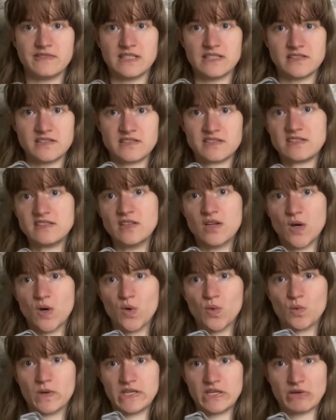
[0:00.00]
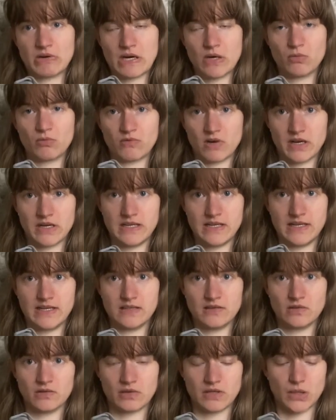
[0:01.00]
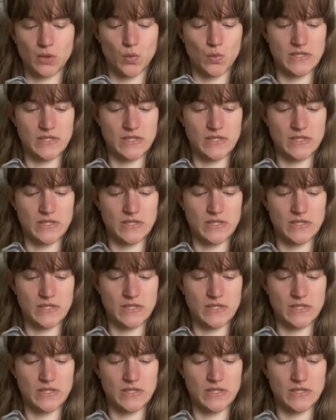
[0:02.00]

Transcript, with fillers: that snow when you're out running during a